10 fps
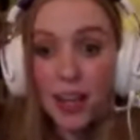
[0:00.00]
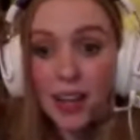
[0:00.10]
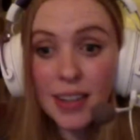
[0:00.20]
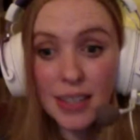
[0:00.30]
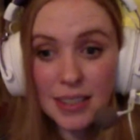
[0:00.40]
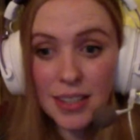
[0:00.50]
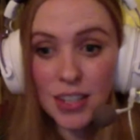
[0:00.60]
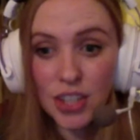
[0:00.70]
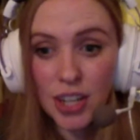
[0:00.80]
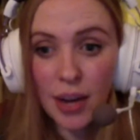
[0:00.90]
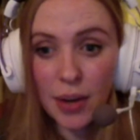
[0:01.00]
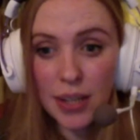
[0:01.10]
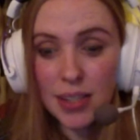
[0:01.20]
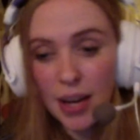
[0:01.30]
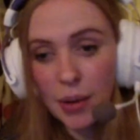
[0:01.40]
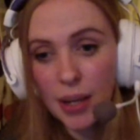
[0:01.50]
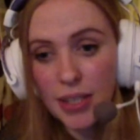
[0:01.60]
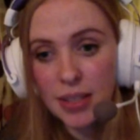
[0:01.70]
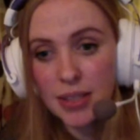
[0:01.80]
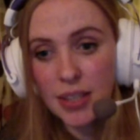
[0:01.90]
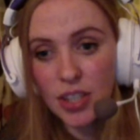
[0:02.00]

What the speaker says: It's legit how I did the section,